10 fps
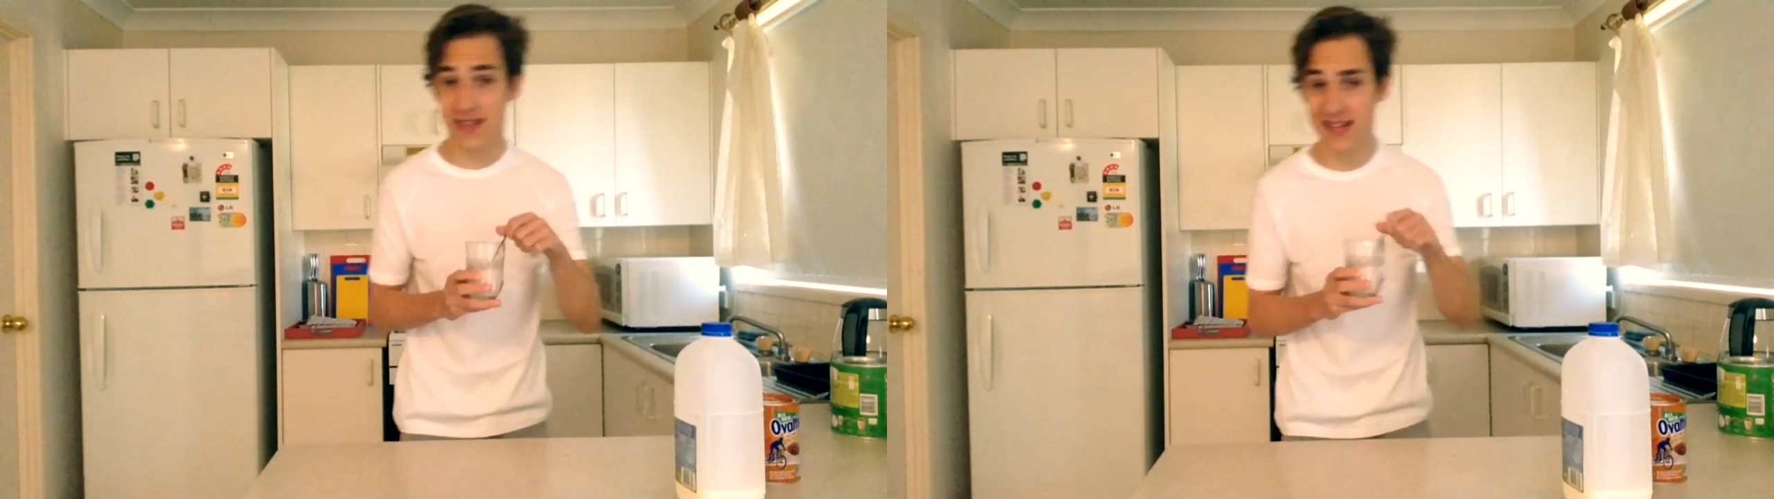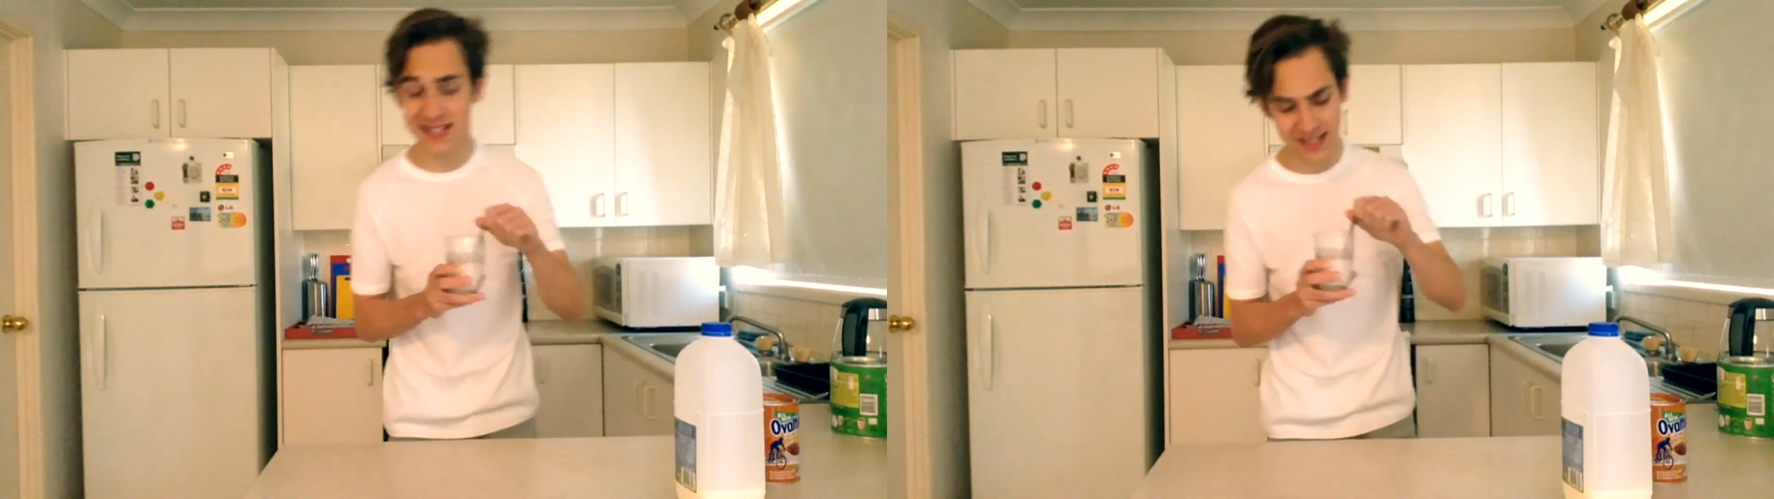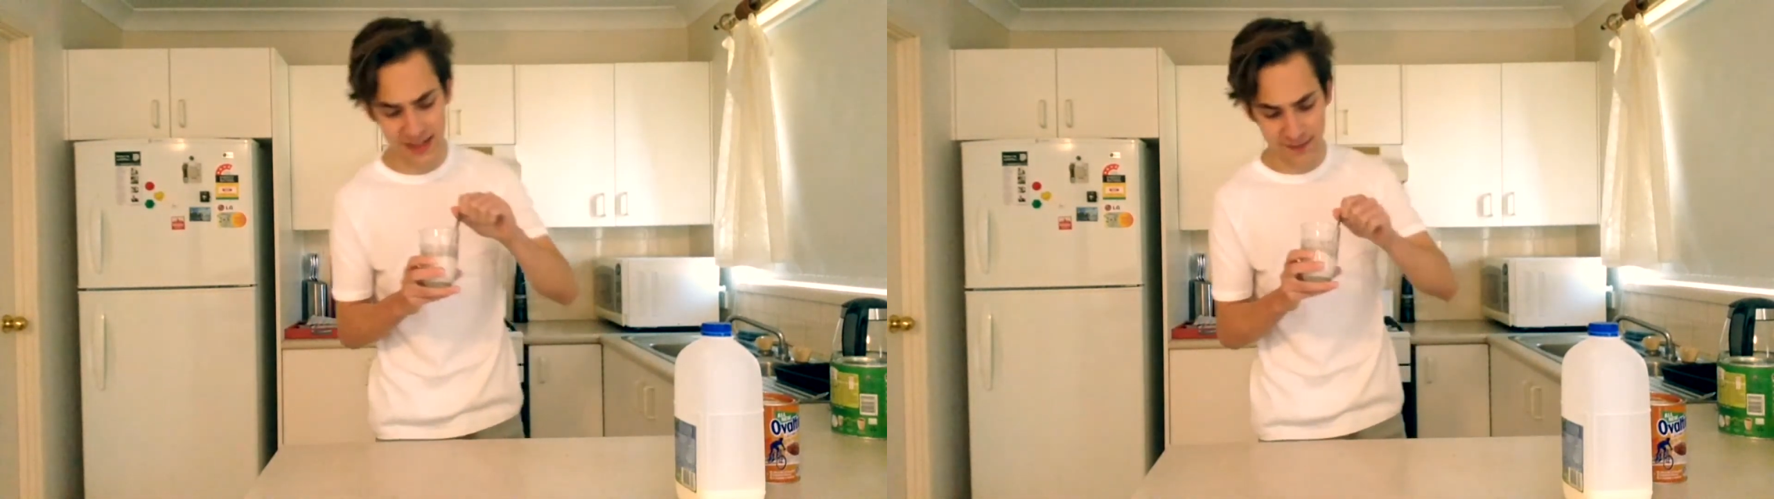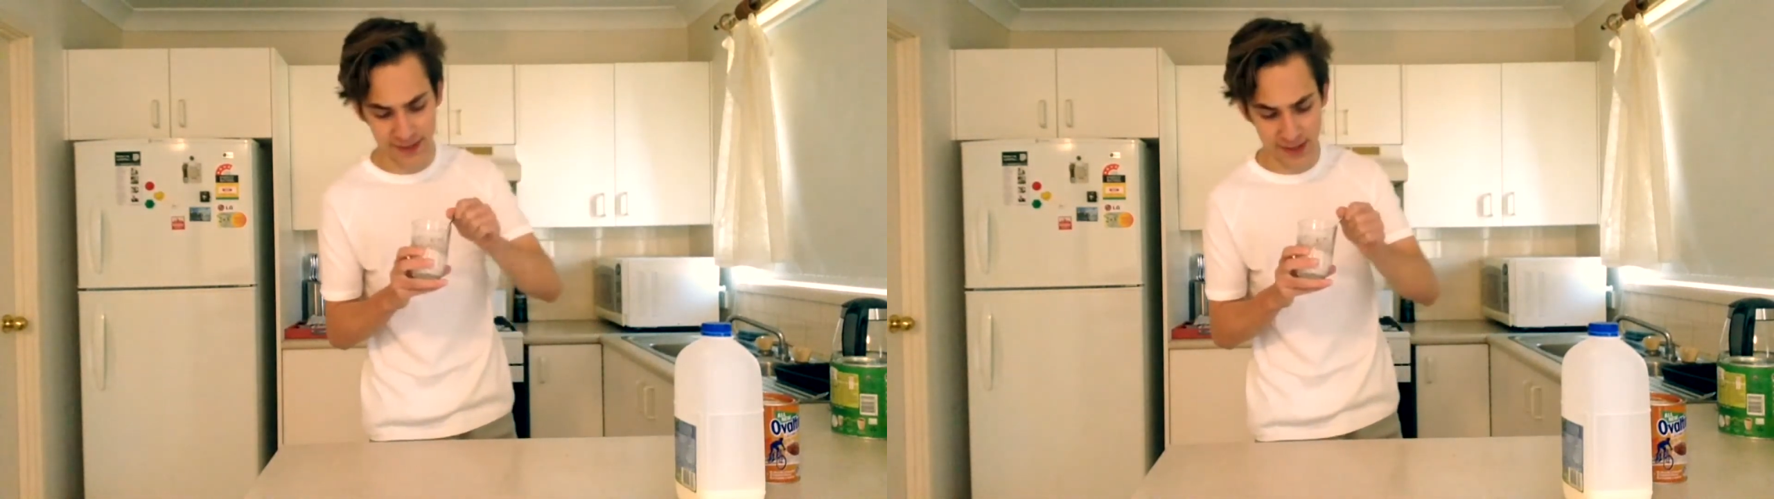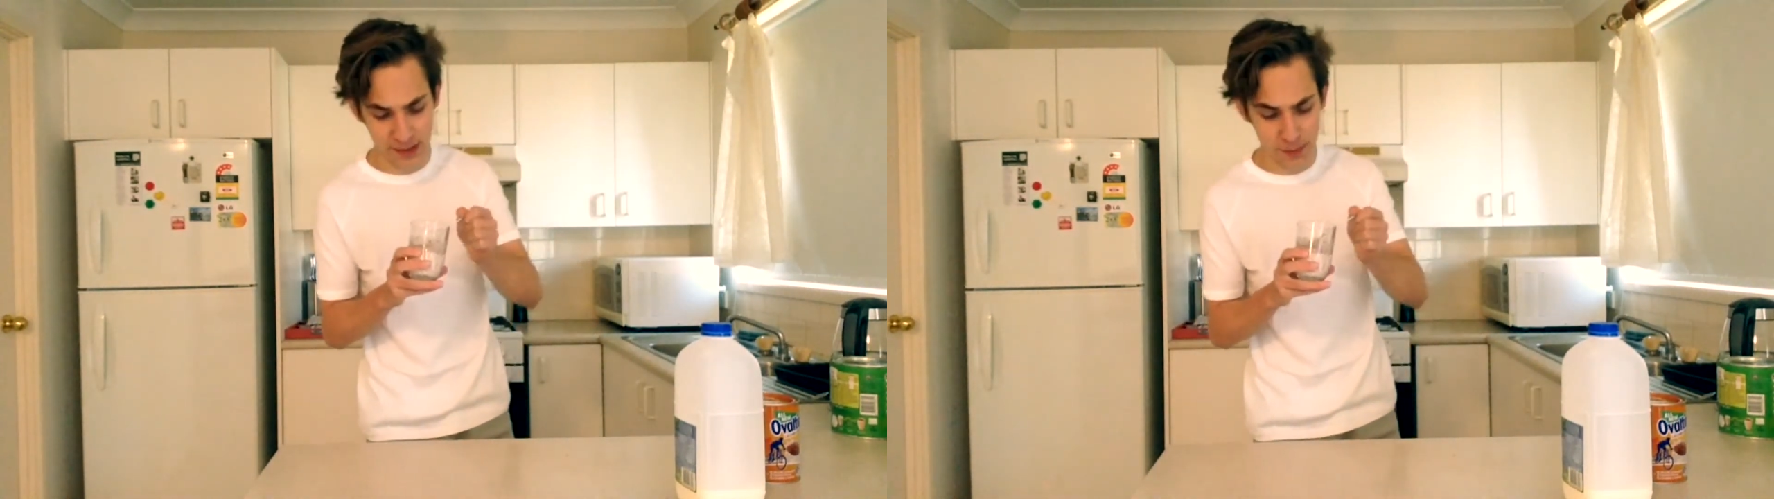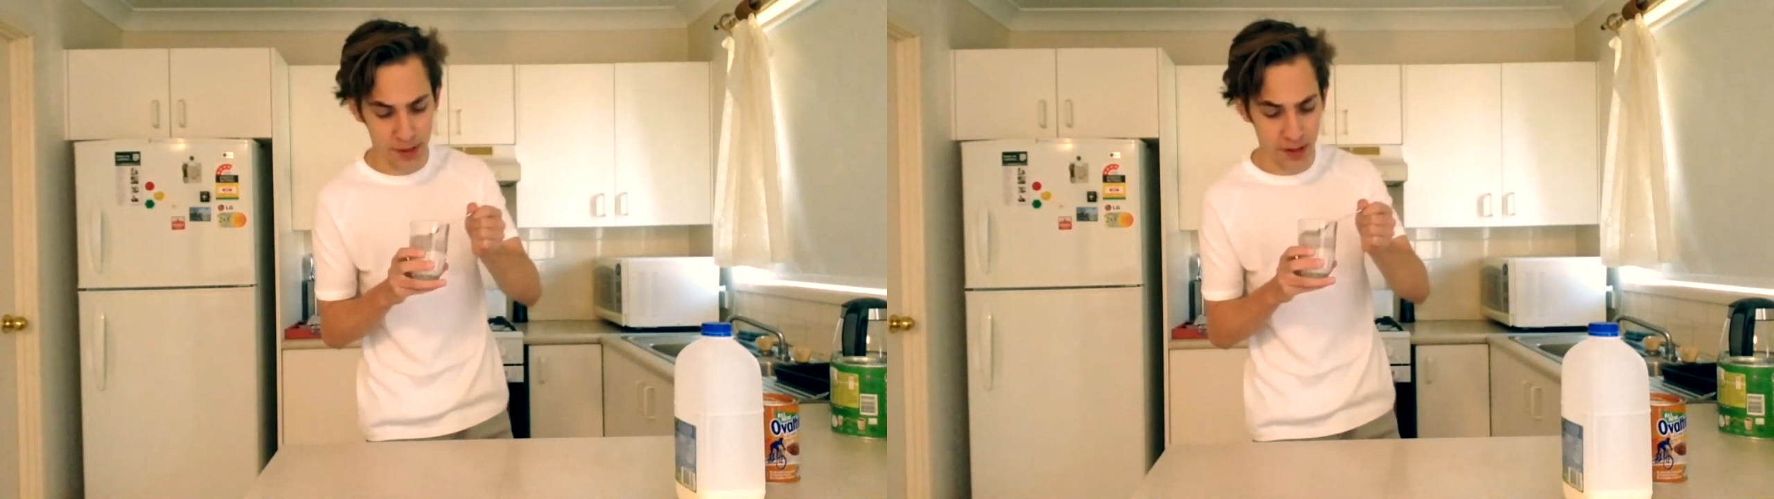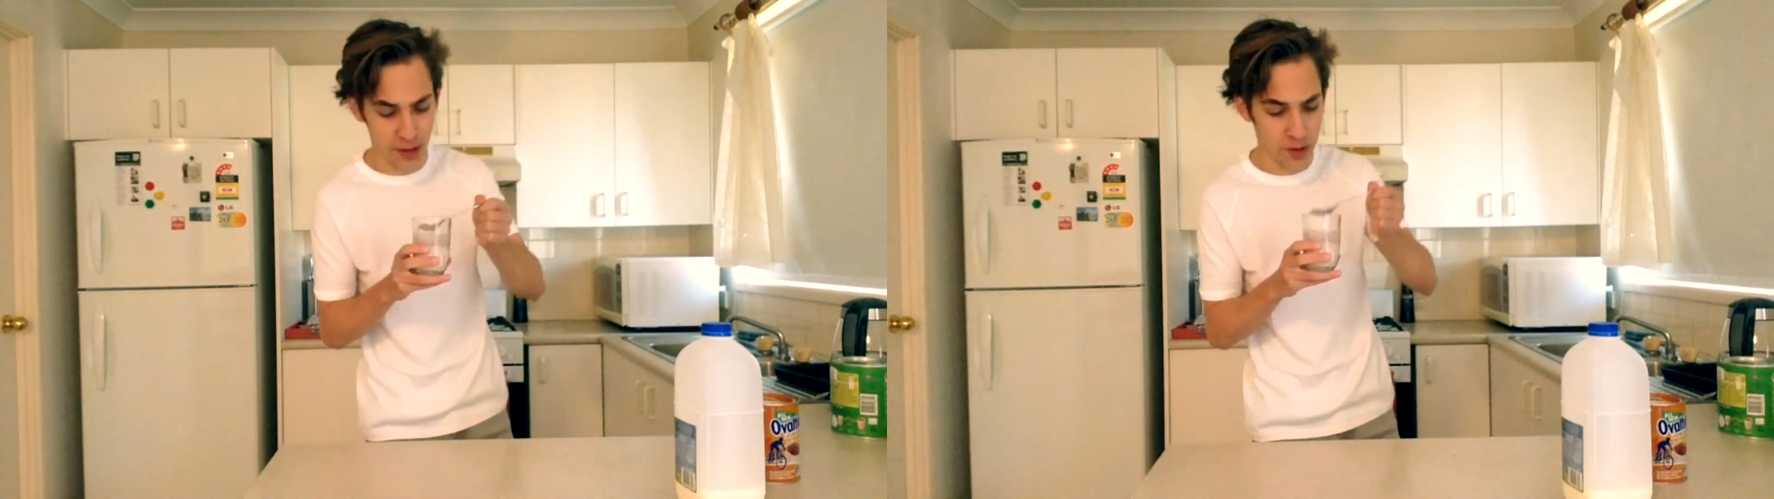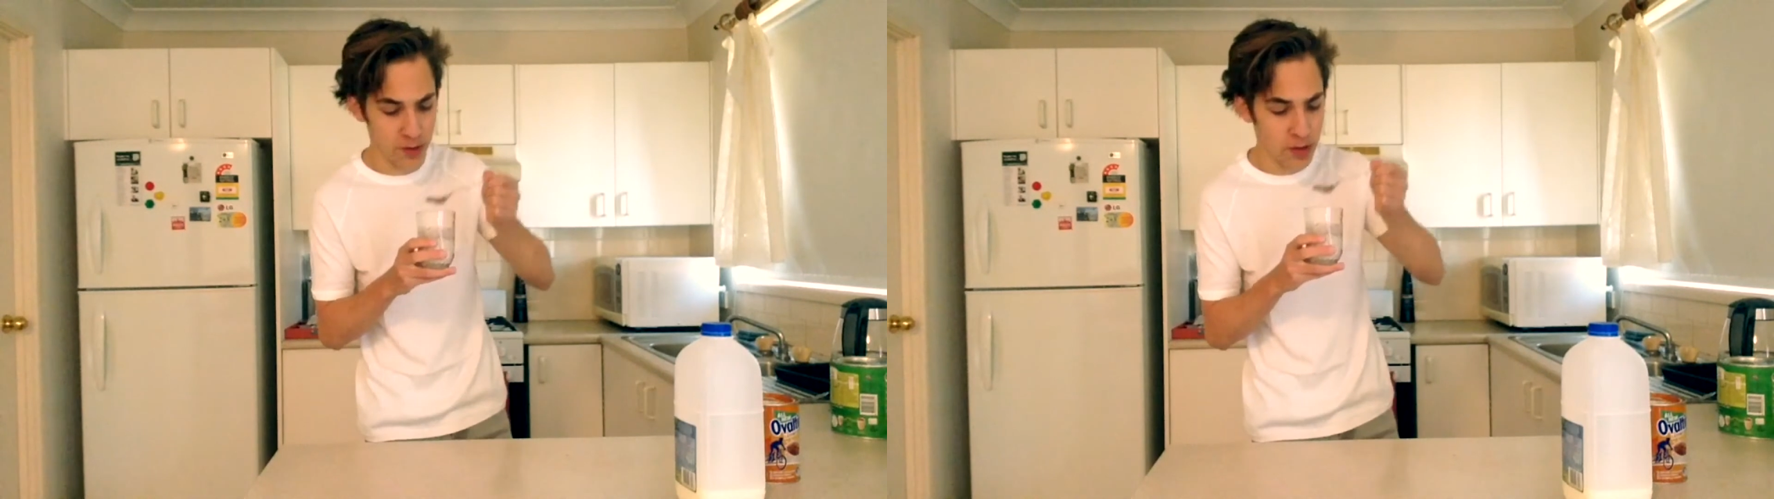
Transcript: tastes anything like Milo.